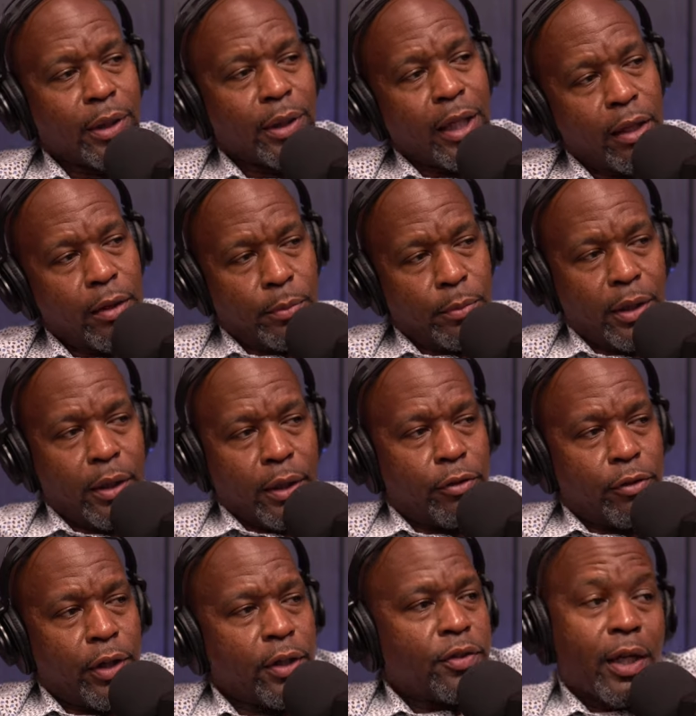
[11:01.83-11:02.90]
Yeah, but like but
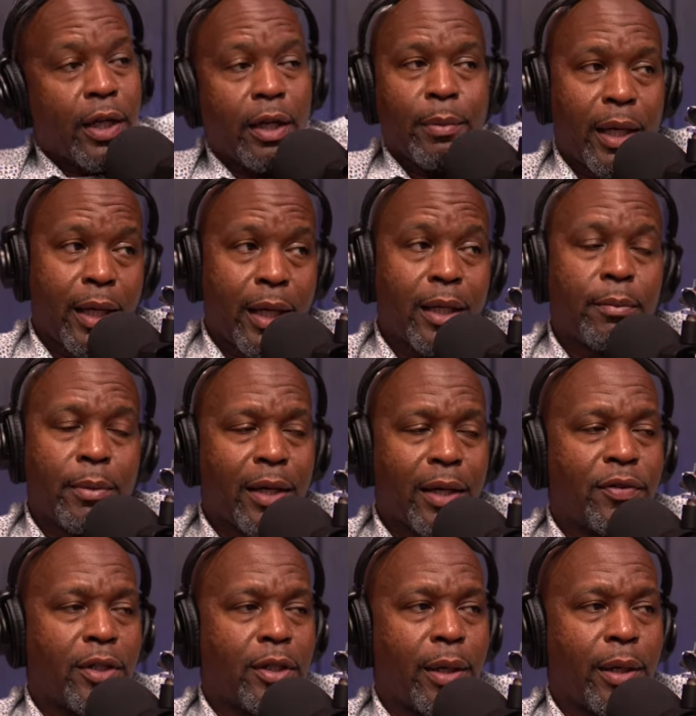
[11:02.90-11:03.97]
like Frank said, man,
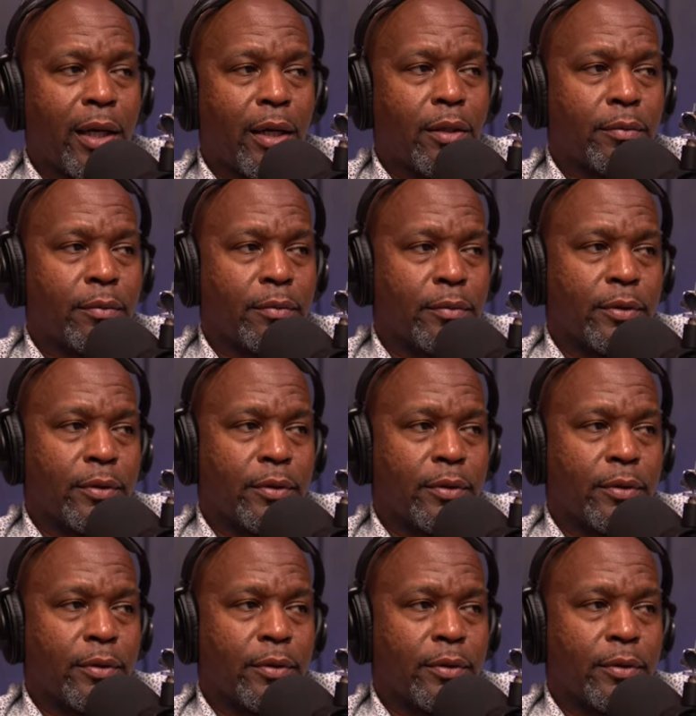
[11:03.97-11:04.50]
animosity, man.